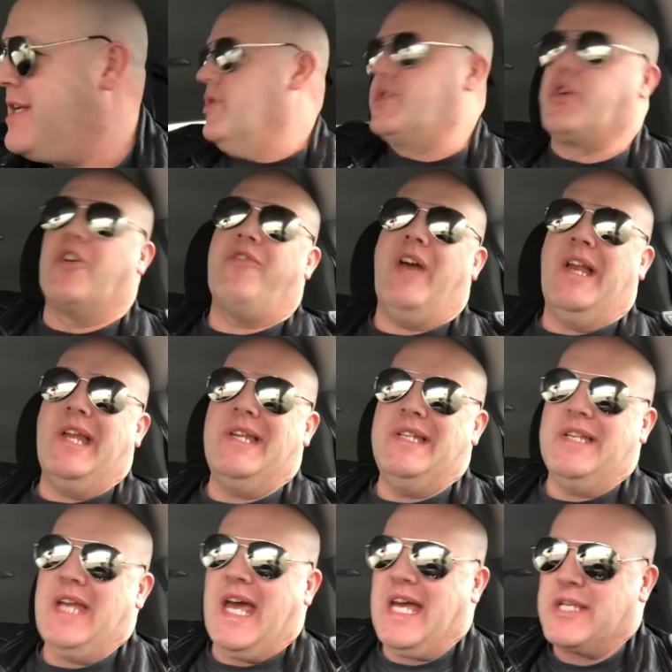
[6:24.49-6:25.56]
The survey
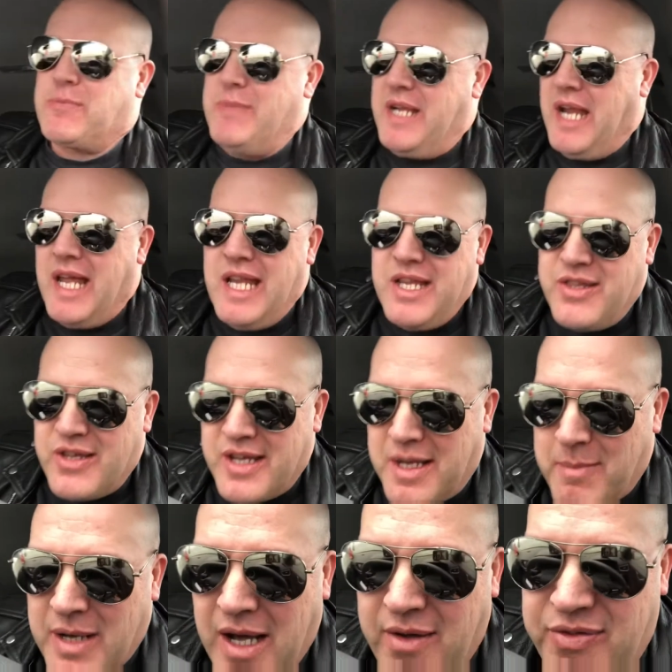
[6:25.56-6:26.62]
didn't ask me anything
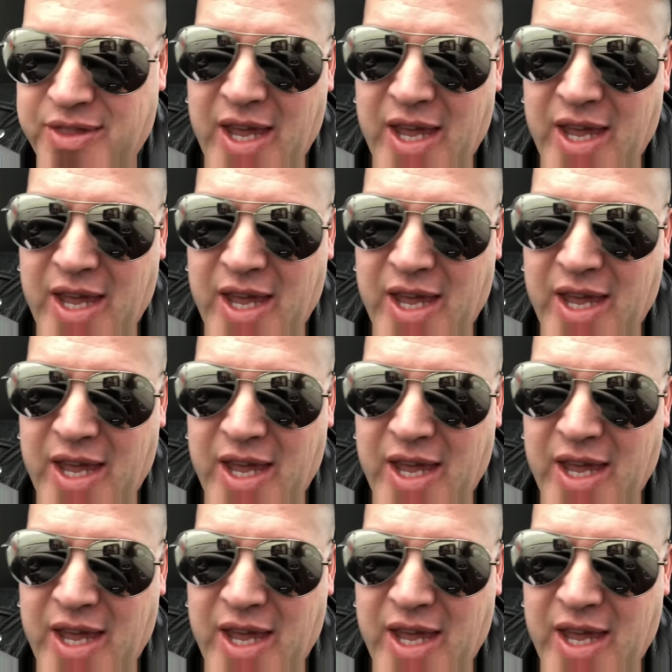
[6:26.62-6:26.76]
about